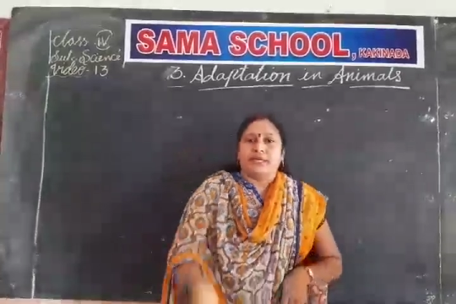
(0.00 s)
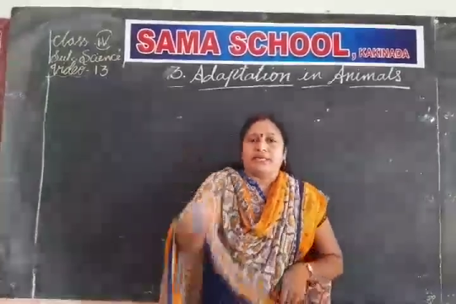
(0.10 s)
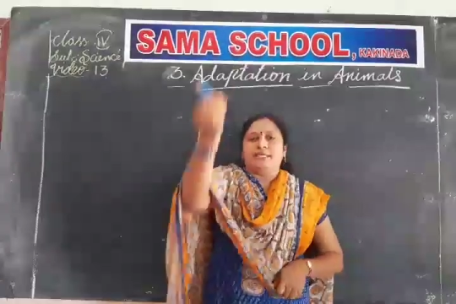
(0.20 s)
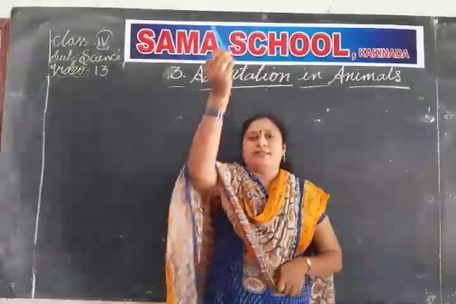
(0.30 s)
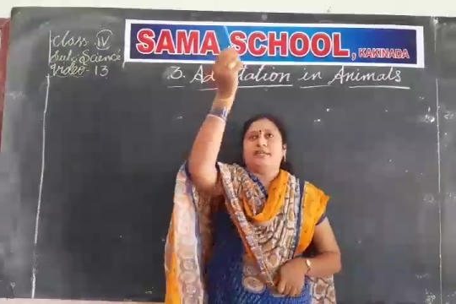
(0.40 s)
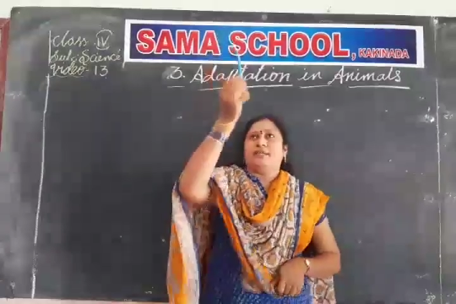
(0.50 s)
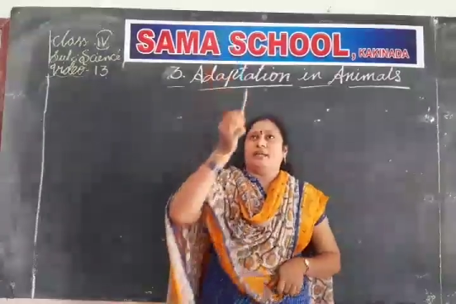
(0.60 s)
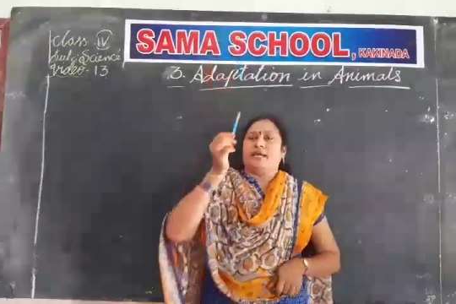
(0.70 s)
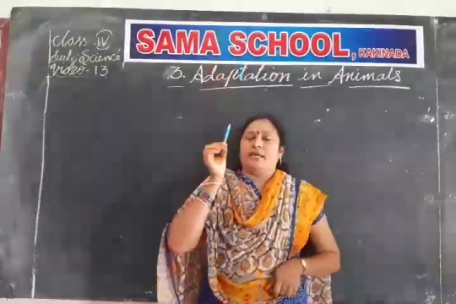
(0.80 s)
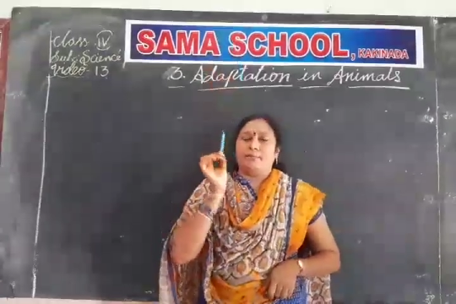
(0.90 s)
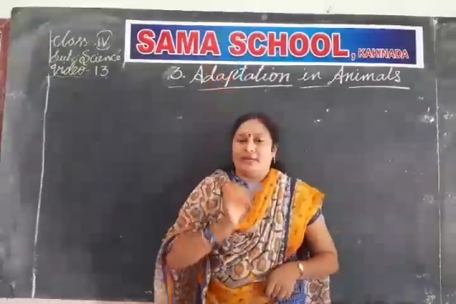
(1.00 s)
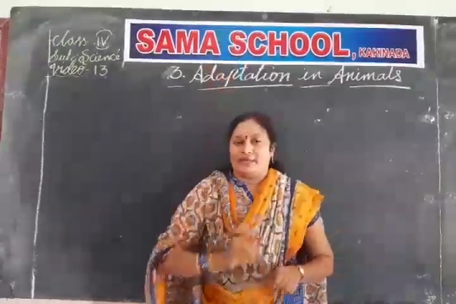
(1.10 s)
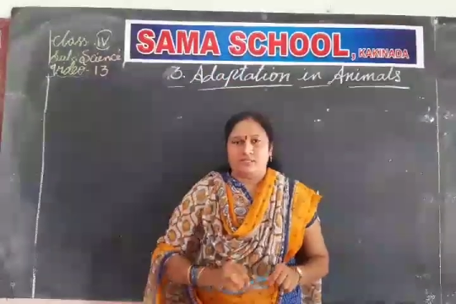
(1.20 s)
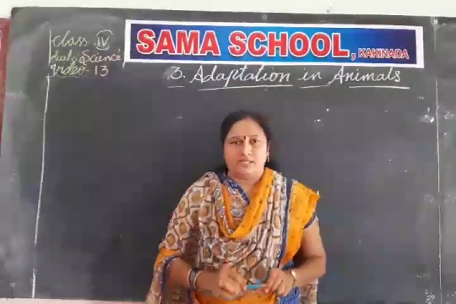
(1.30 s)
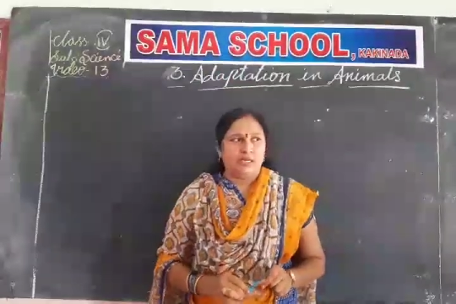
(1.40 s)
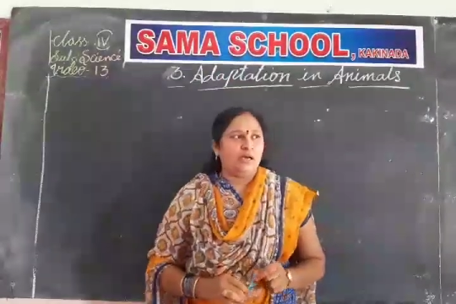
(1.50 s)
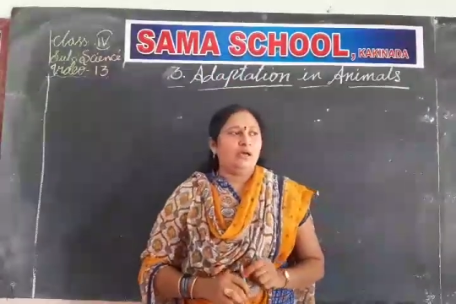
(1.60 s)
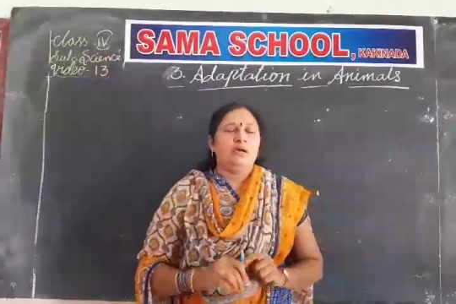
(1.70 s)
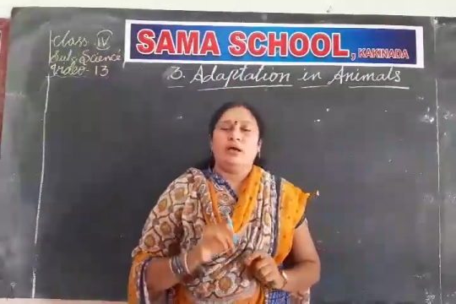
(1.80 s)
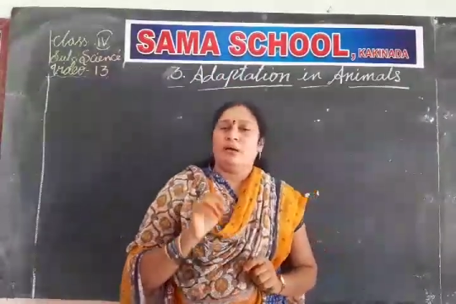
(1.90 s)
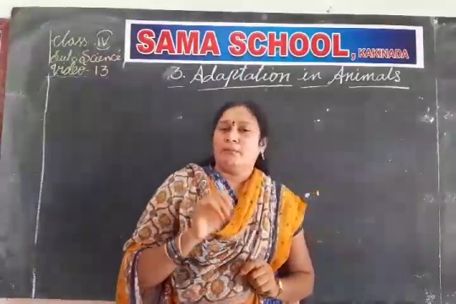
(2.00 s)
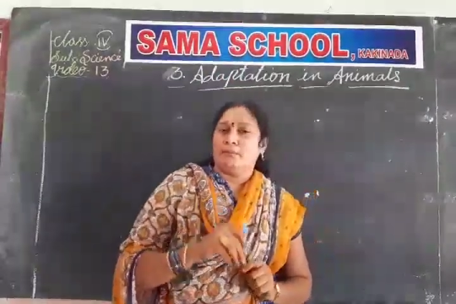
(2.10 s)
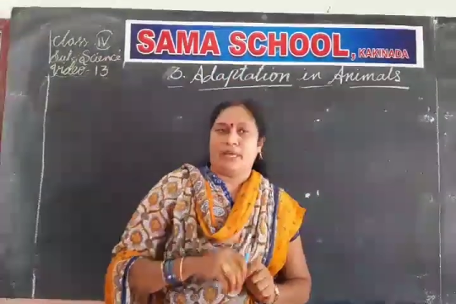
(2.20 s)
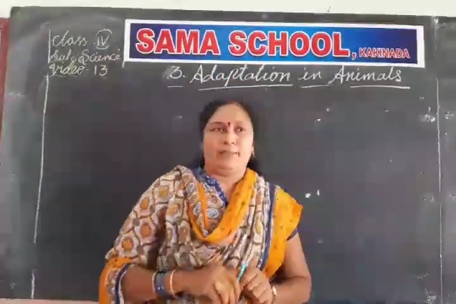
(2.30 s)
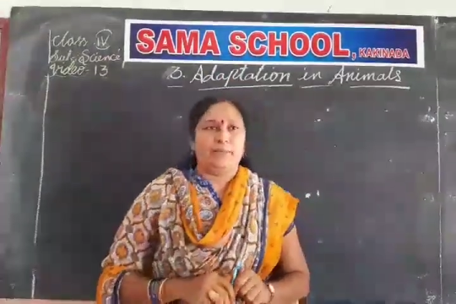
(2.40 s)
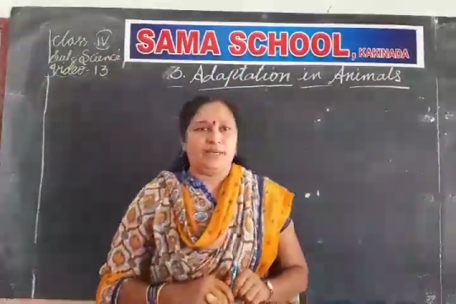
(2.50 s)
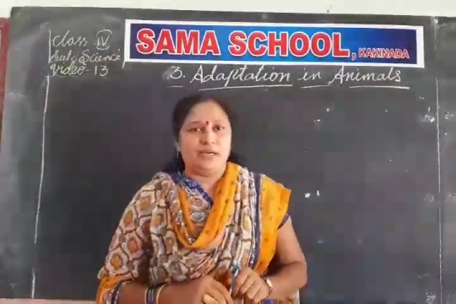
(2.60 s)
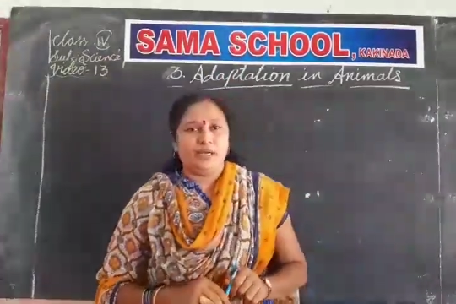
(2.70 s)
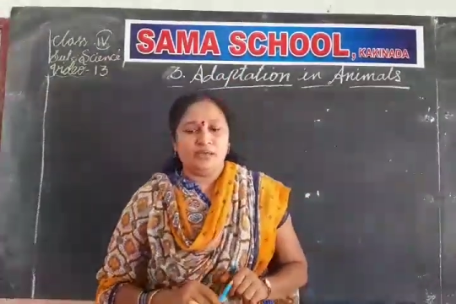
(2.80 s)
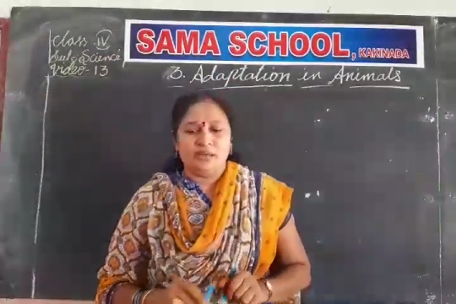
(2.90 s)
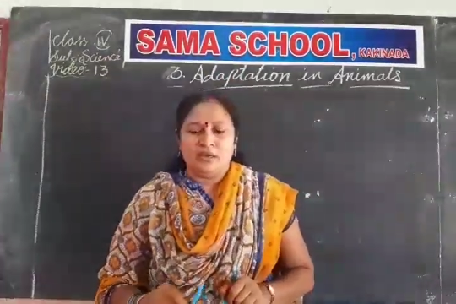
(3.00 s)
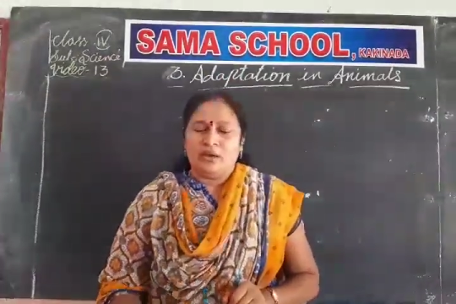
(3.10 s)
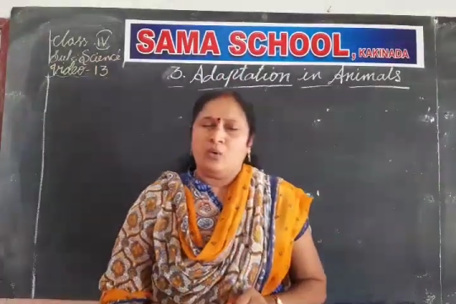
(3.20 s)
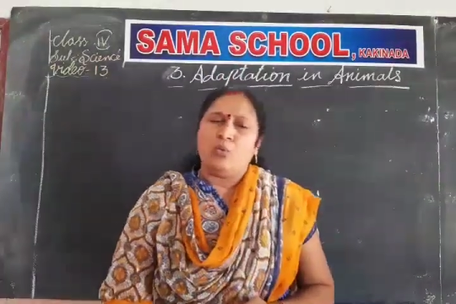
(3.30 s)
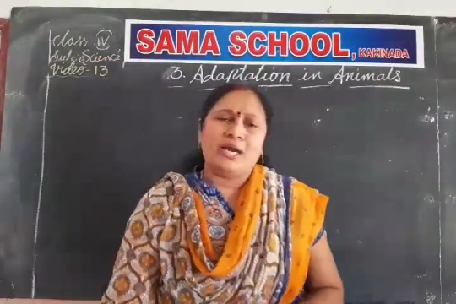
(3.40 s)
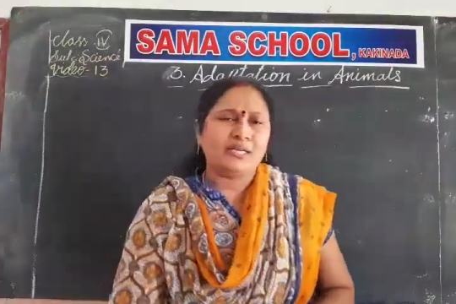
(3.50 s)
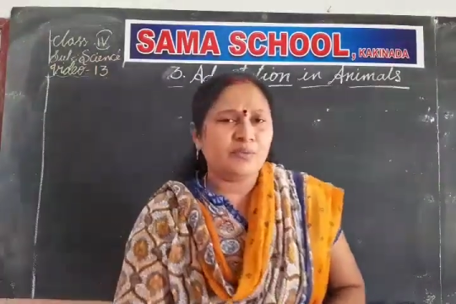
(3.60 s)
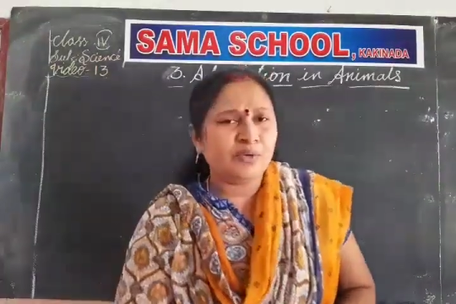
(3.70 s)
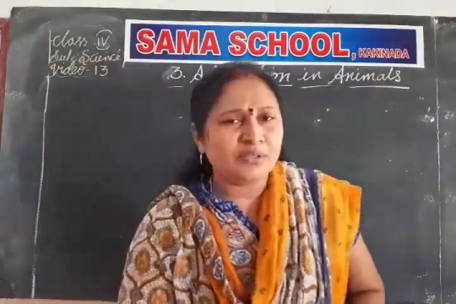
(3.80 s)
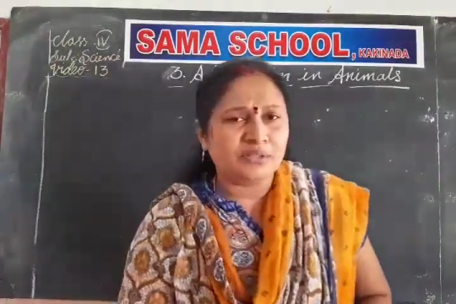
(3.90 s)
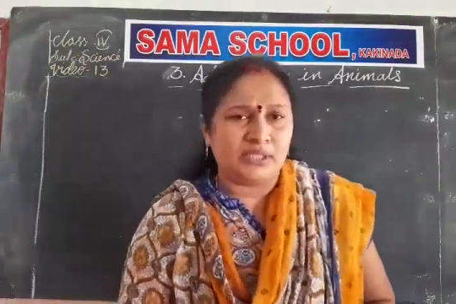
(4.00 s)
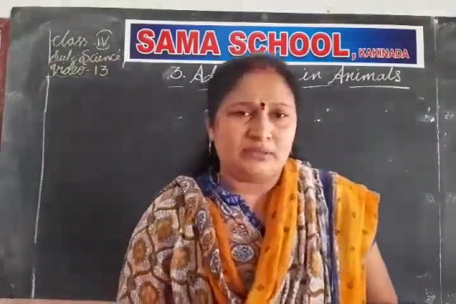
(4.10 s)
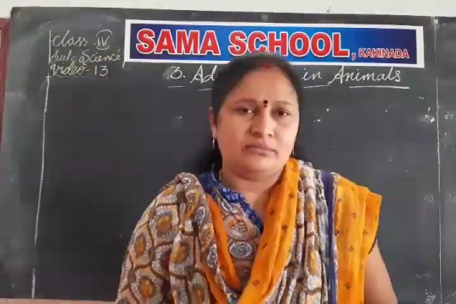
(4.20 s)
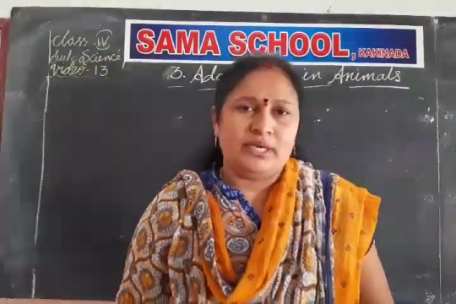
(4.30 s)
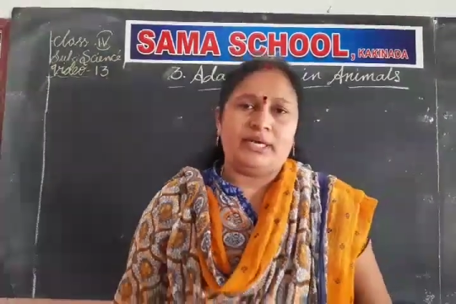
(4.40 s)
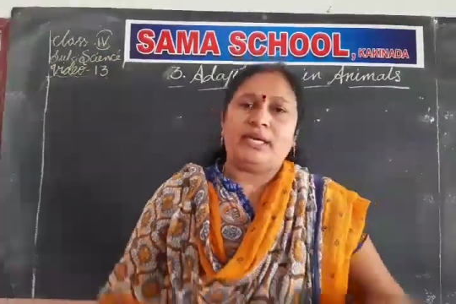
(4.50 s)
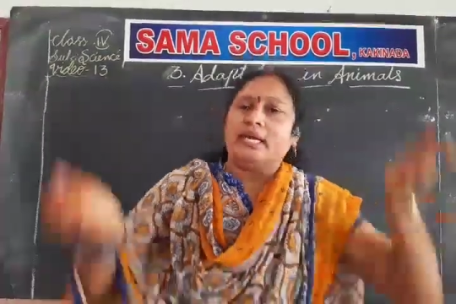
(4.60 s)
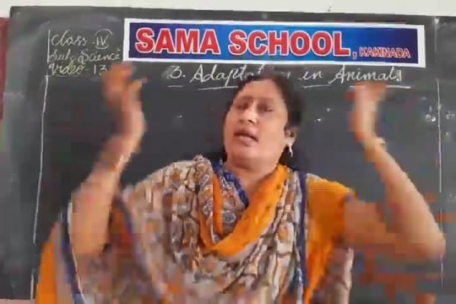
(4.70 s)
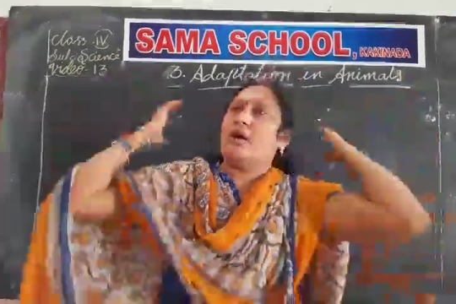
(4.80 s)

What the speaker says: anything like a pencil, paper, whatever that, any